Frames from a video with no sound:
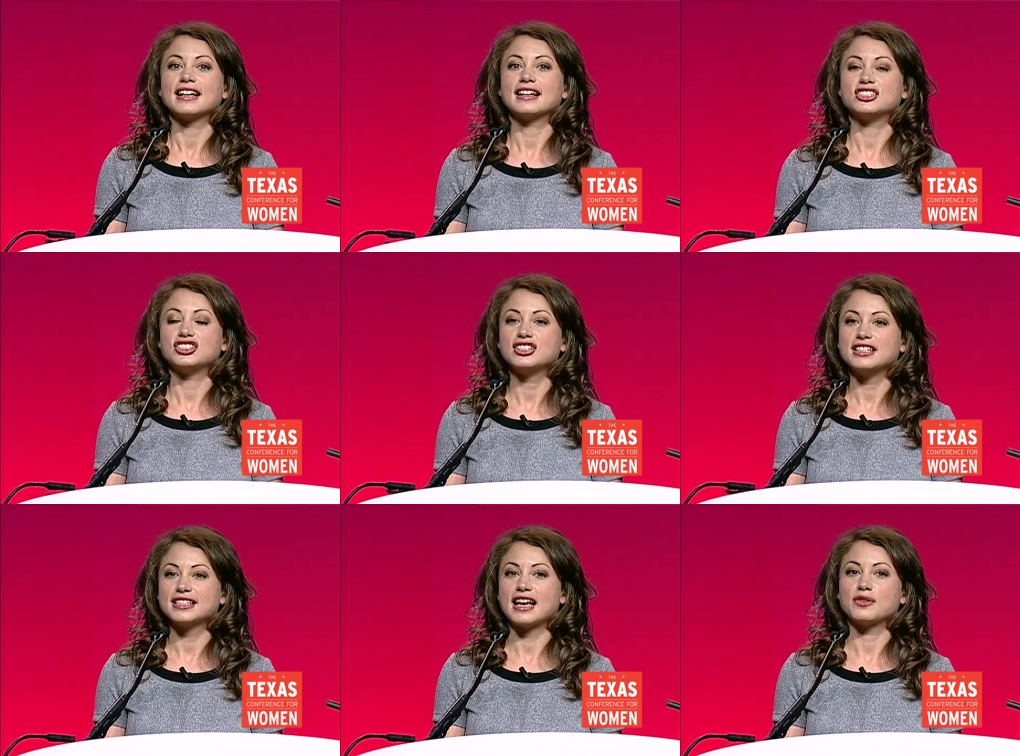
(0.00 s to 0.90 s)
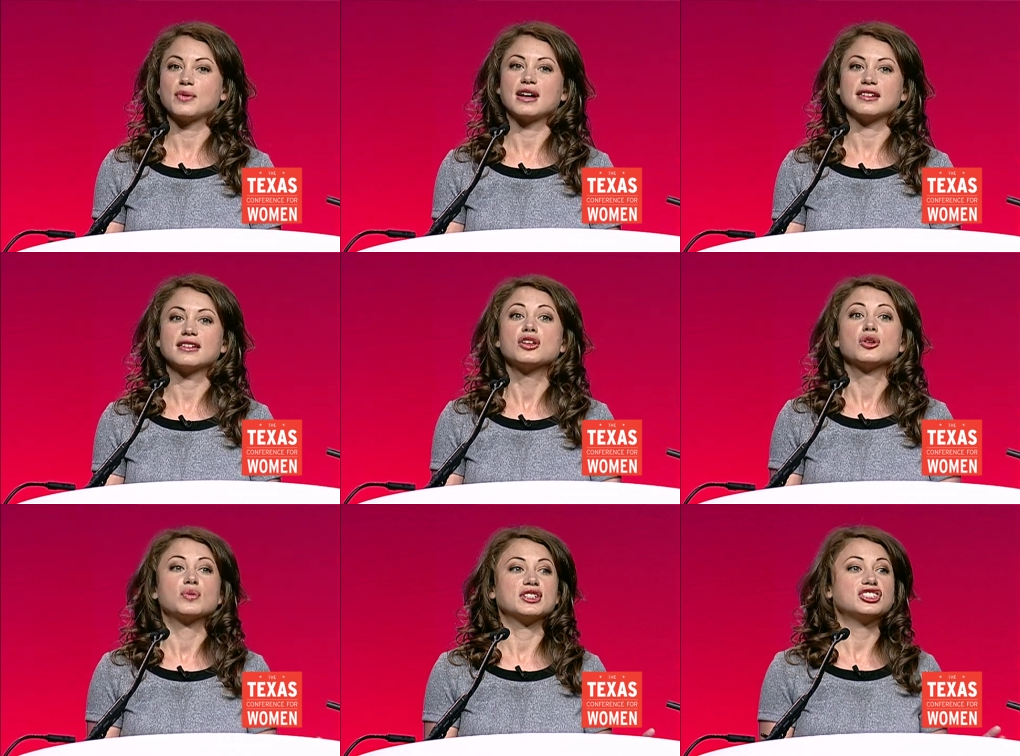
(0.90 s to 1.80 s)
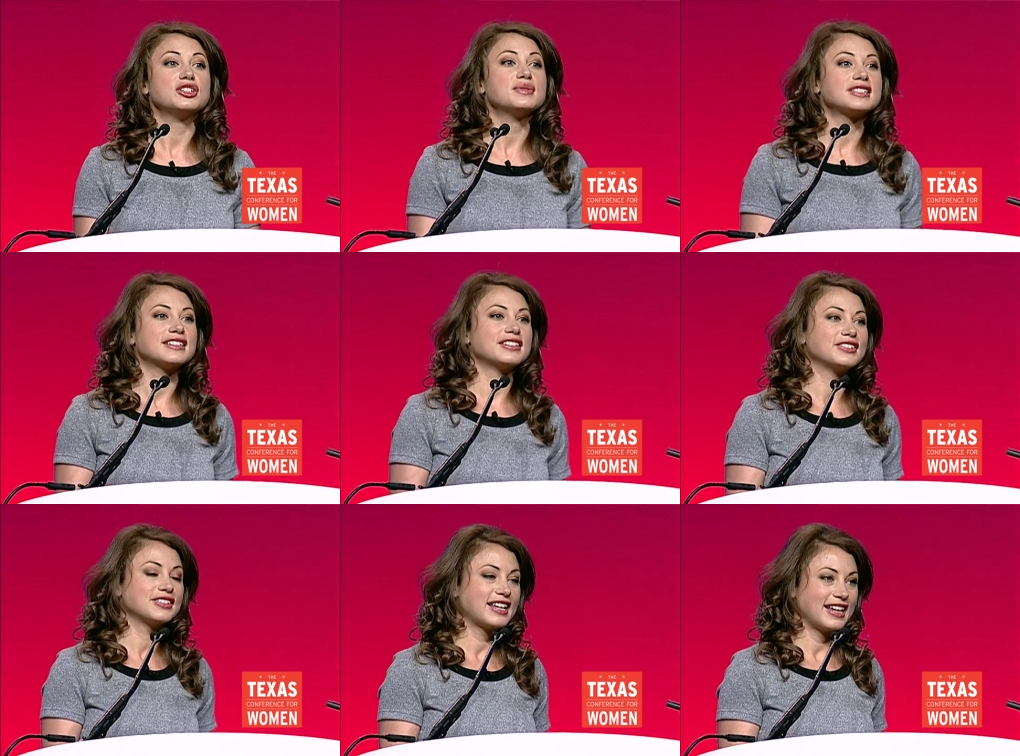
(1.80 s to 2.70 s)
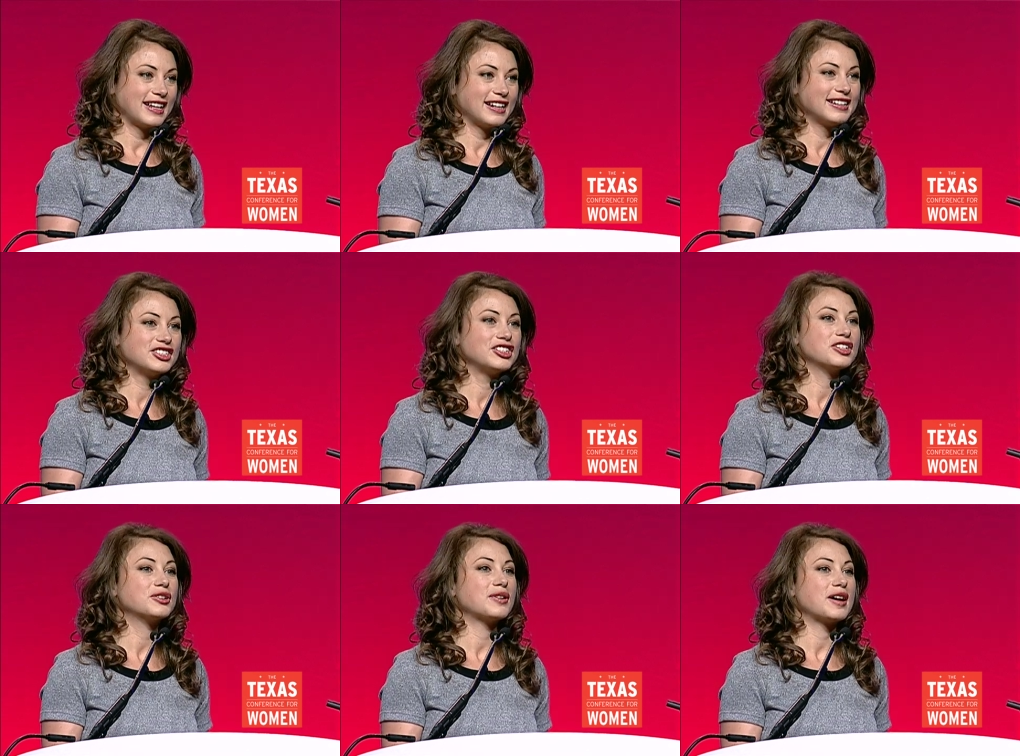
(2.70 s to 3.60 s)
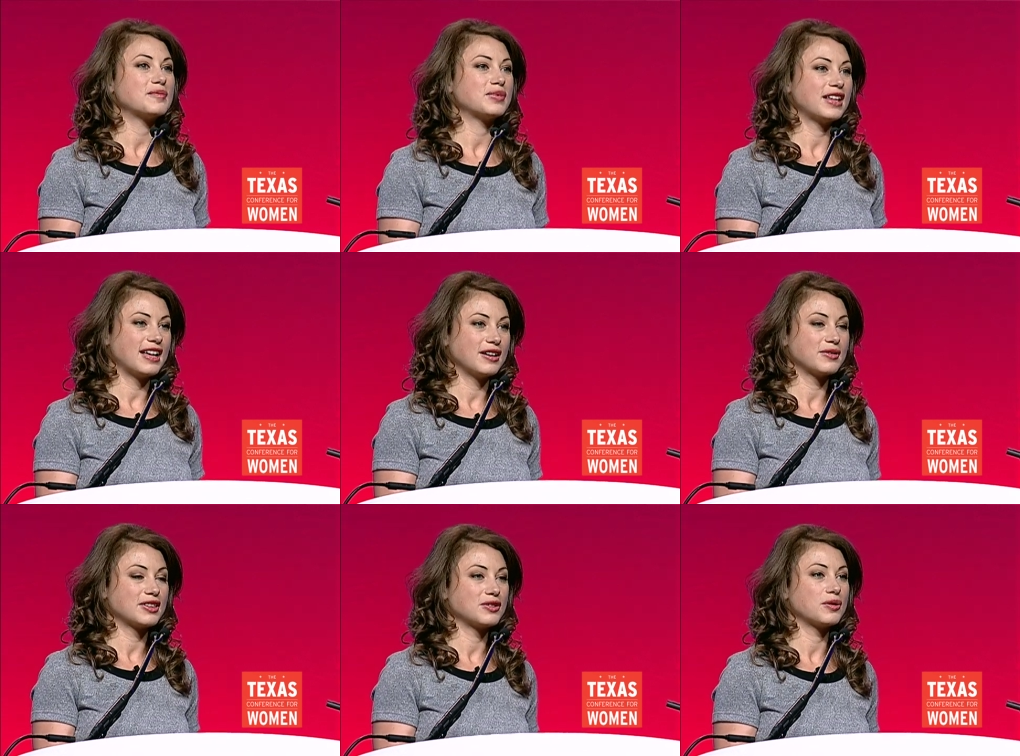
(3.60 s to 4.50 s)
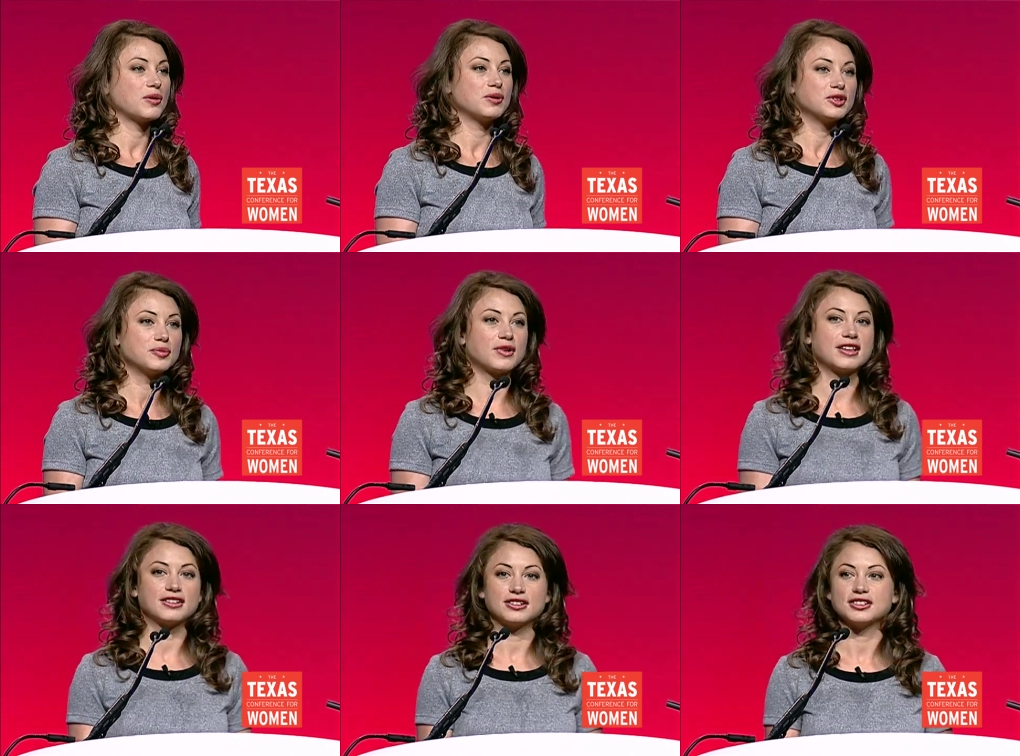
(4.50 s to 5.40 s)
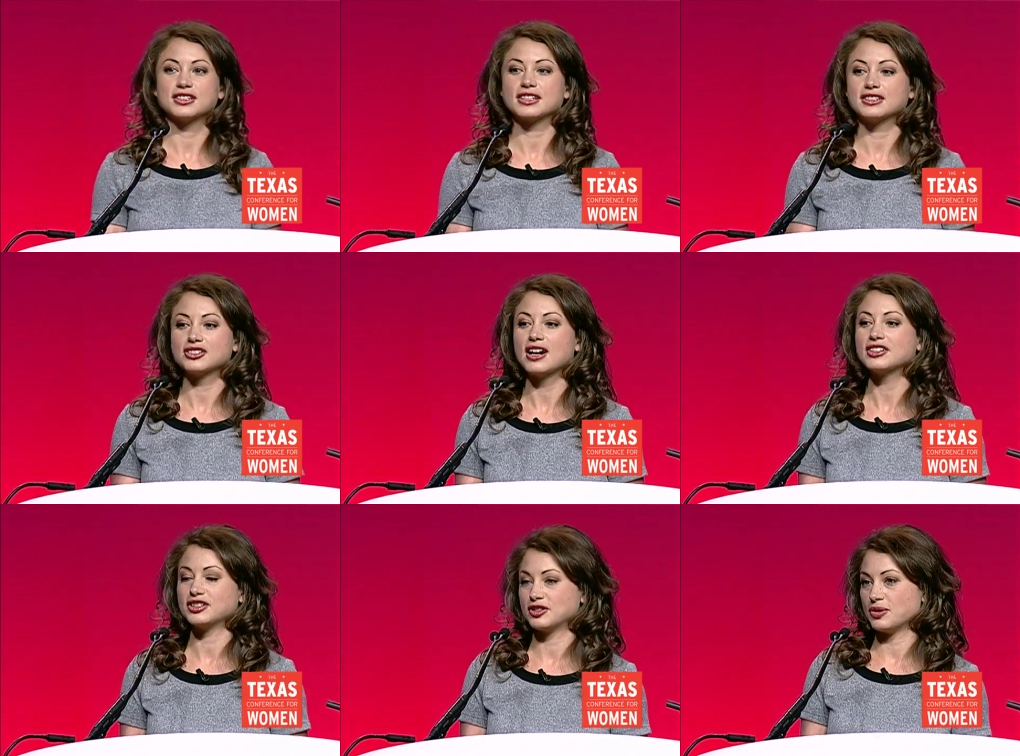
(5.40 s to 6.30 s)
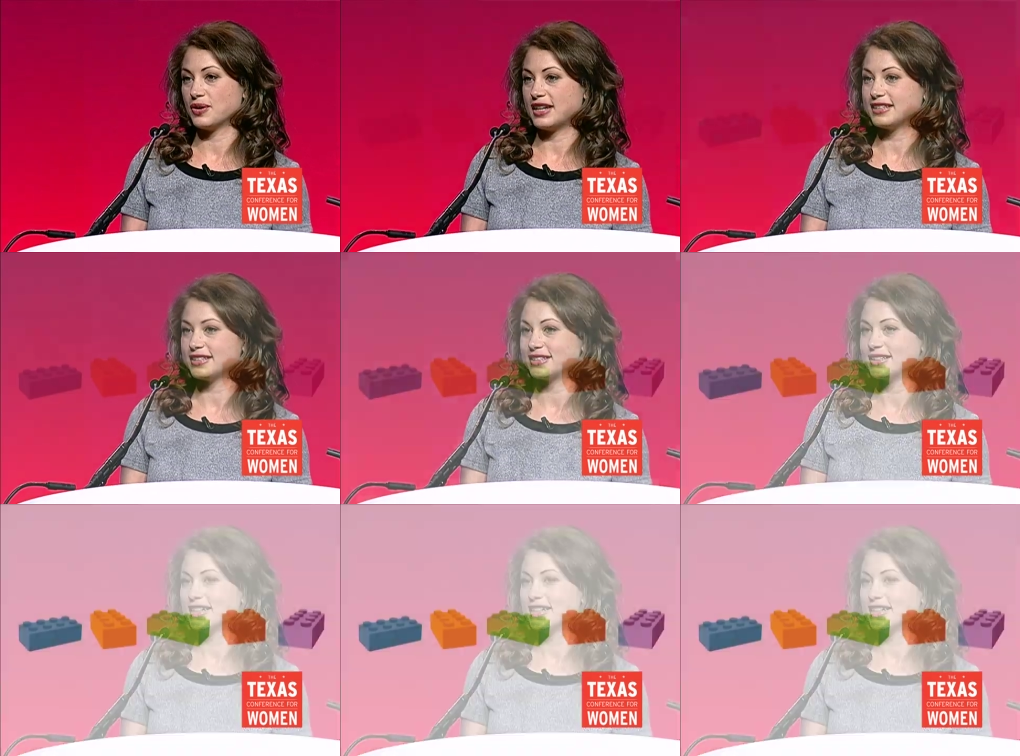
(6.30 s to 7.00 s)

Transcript: And she said, well, when she was a little kid, she grew up playing with her older brother's construction toys.